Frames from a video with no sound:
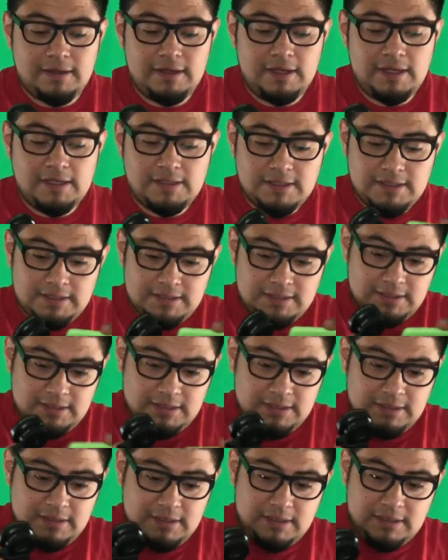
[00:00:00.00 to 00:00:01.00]
this
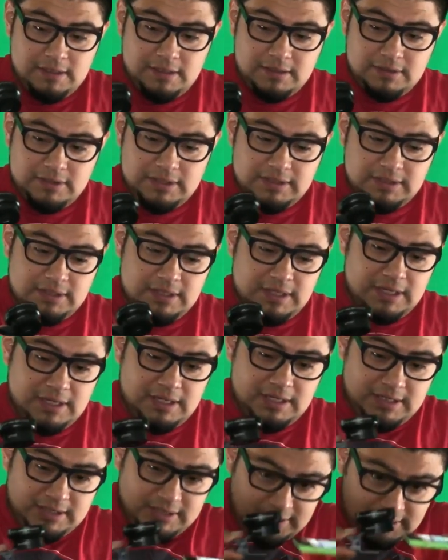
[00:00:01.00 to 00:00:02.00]
just
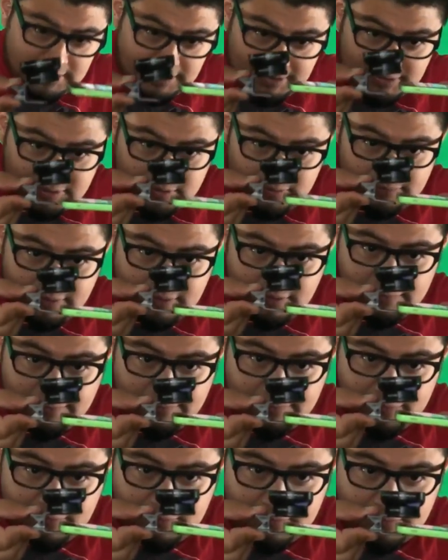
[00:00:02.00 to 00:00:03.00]
slides over your
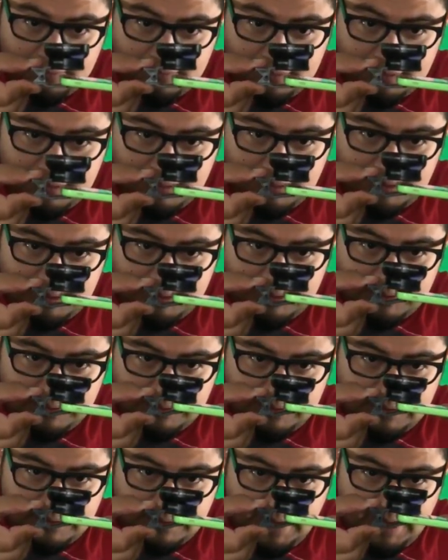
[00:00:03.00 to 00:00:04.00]
phone like
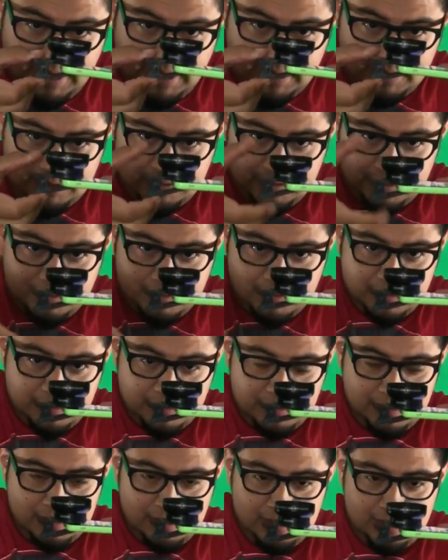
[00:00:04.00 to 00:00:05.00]
that,
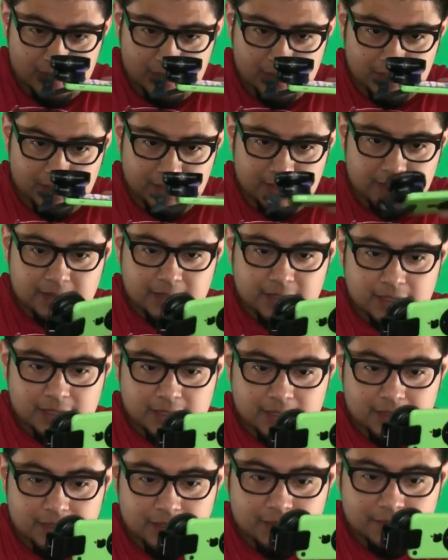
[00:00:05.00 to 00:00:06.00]
and
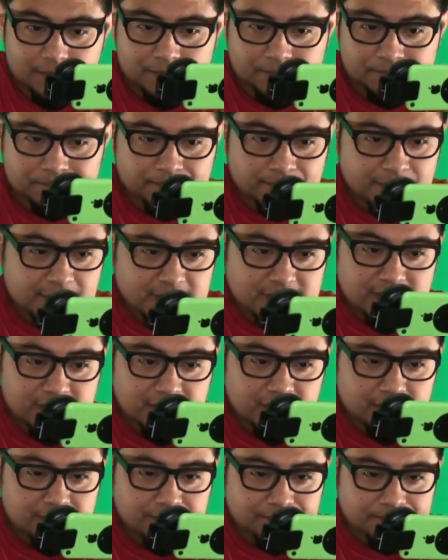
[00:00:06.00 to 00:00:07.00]
then that's
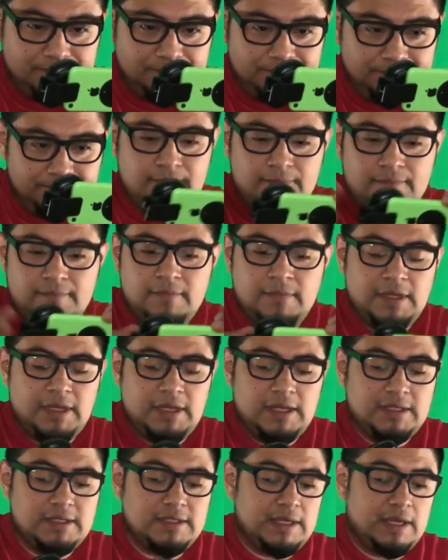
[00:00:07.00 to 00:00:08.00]
it.
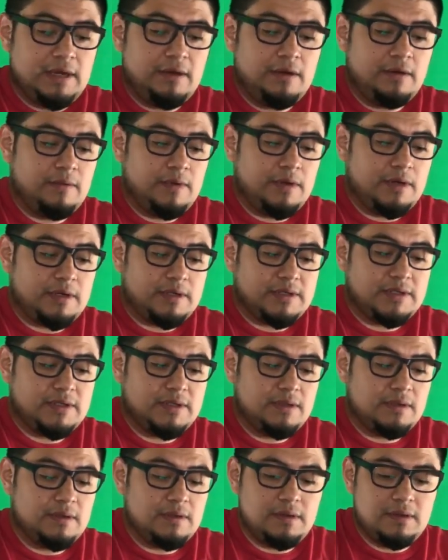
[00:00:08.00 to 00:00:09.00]
Let's see how it works.
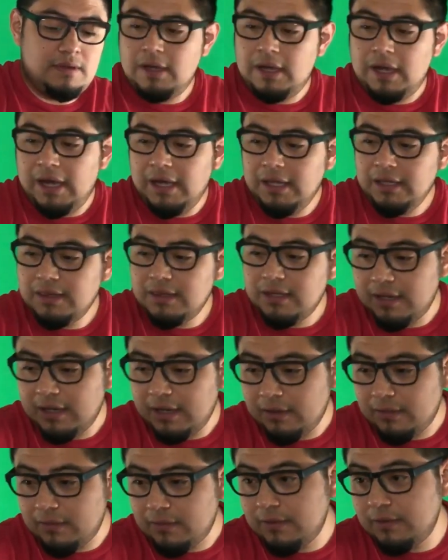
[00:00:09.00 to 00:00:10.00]
I thought
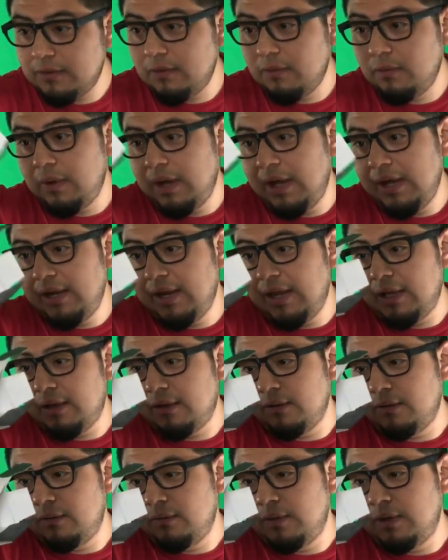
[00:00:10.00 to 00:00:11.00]
I ordered the
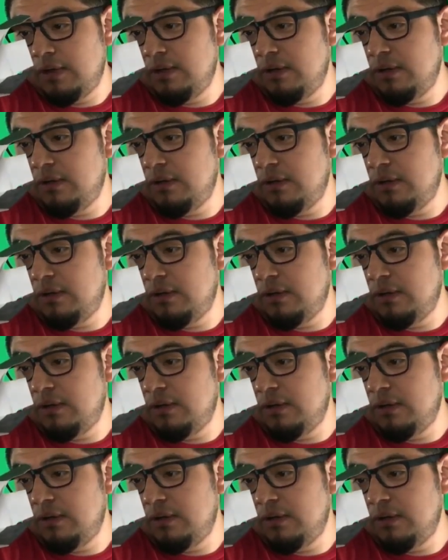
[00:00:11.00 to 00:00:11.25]
wide-angle one.